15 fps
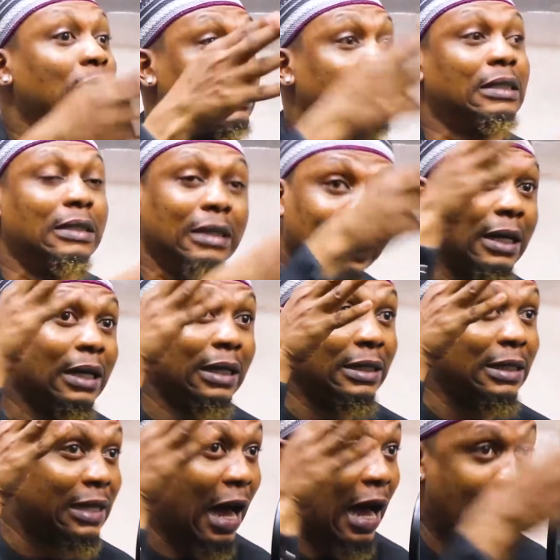This is
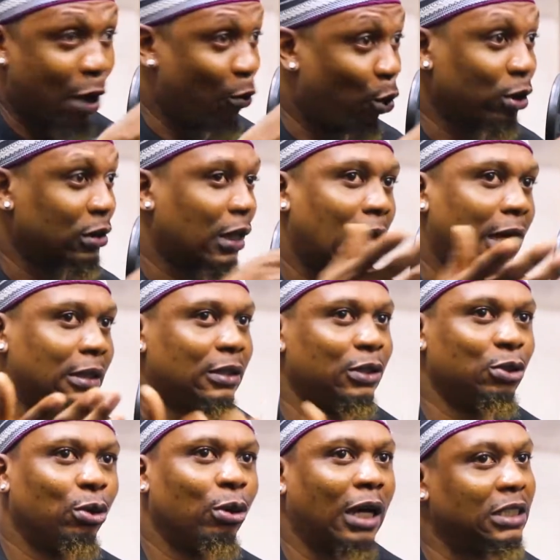the guy I want. And
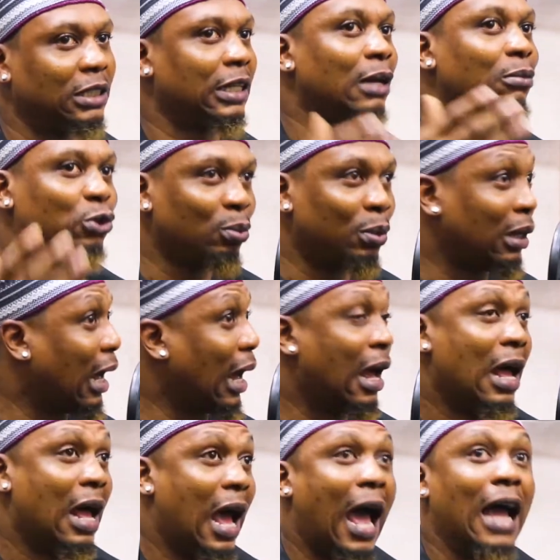you know, as she came to me,
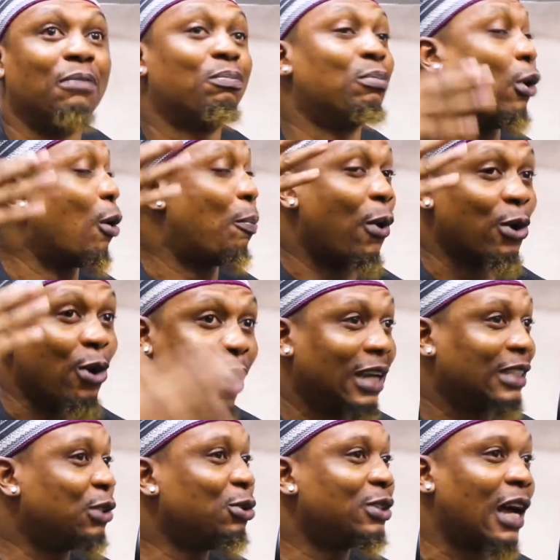and up or no, I
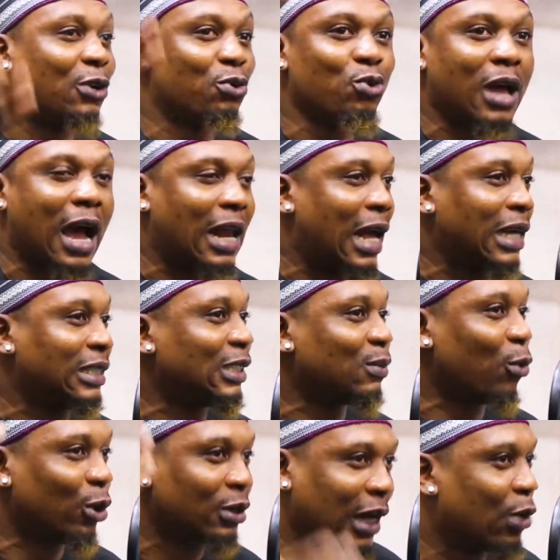see you and do guy like 6
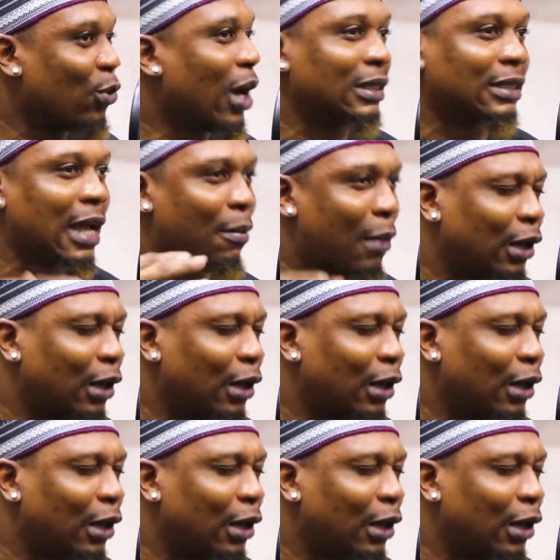months. I know I'm sad.